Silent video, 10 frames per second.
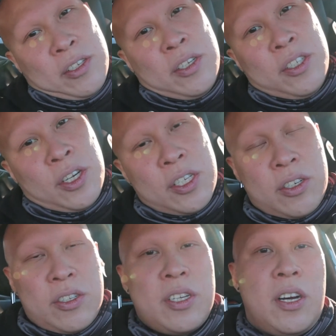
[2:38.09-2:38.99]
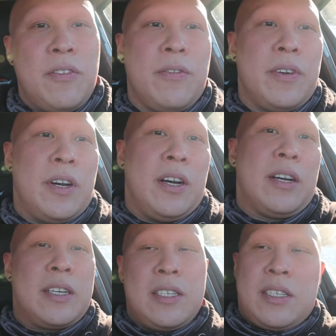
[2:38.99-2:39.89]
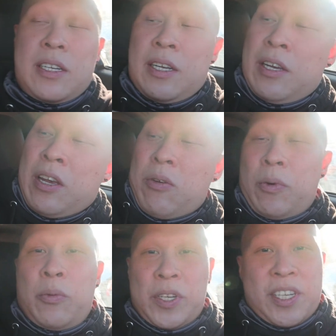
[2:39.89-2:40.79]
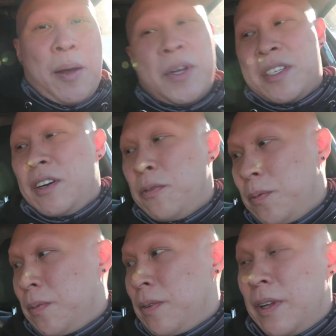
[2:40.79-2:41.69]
to adjust yourself because when we sat myself